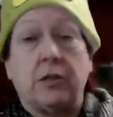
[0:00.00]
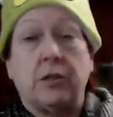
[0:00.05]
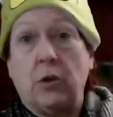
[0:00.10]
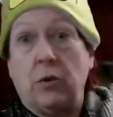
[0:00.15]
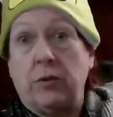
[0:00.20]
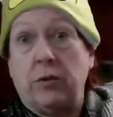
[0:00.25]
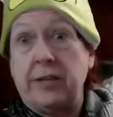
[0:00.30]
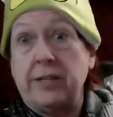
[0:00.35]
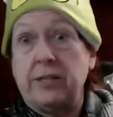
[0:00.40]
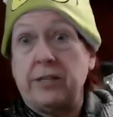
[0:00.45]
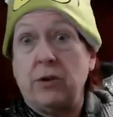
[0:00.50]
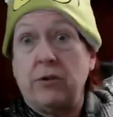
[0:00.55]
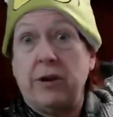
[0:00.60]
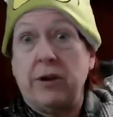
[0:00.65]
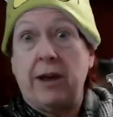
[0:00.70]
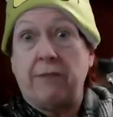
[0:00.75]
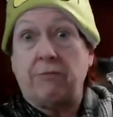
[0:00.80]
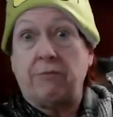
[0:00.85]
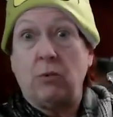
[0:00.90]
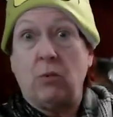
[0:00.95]
So these don't
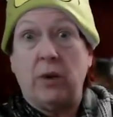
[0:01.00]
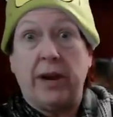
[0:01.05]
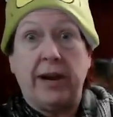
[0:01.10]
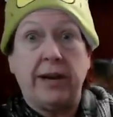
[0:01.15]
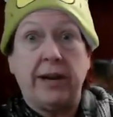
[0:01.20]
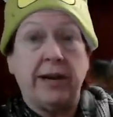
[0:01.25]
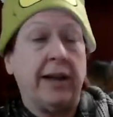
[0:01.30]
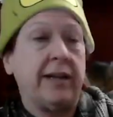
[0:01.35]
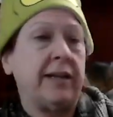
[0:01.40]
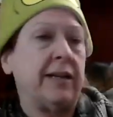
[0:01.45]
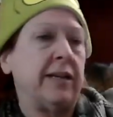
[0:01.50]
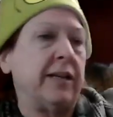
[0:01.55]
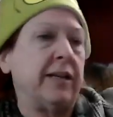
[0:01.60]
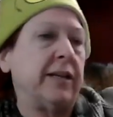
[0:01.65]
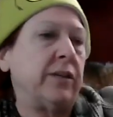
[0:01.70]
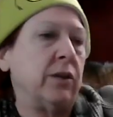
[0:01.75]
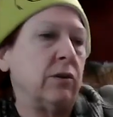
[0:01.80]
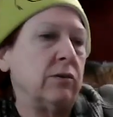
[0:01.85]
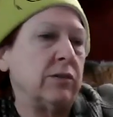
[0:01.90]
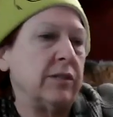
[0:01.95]
have to wait. I can
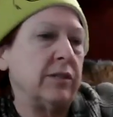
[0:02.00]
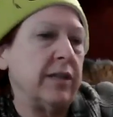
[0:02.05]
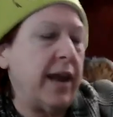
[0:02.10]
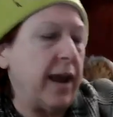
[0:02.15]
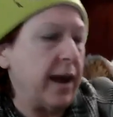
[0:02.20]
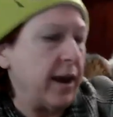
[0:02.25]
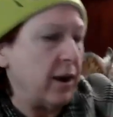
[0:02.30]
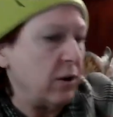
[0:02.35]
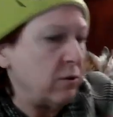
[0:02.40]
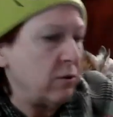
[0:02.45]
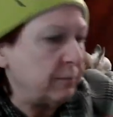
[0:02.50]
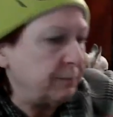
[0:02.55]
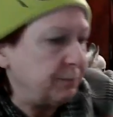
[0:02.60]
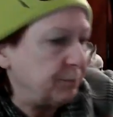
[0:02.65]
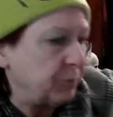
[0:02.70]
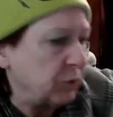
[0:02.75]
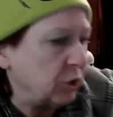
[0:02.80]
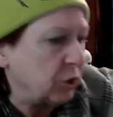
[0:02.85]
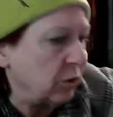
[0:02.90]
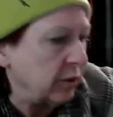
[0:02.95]
eat those now.
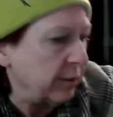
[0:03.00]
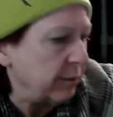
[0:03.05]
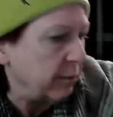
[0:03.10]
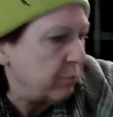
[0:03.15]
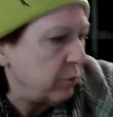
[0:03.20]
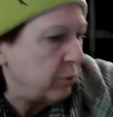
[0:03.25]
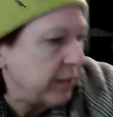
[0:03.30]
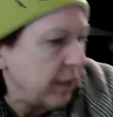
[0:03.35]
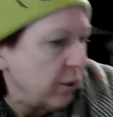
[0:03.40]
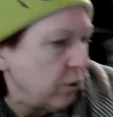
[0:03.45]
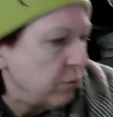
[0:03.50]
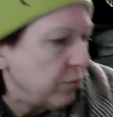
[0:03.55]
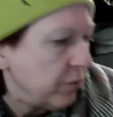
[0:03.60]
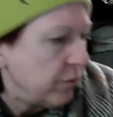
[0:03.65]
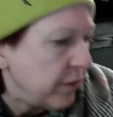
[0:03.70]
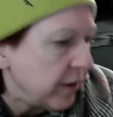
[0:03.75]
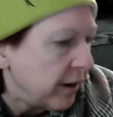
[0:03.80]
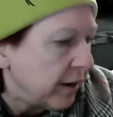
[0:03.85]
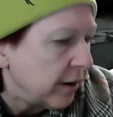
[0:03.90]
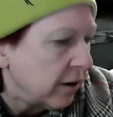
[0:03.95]
So let me put that over
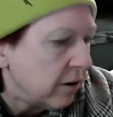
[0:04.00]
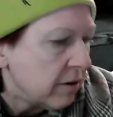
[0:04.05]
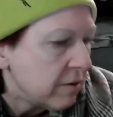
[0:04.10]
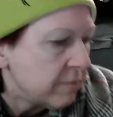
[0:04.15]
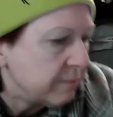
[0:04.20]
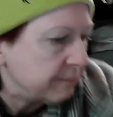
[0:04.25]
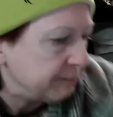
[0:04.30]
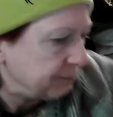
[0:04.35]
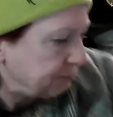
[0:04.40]
there.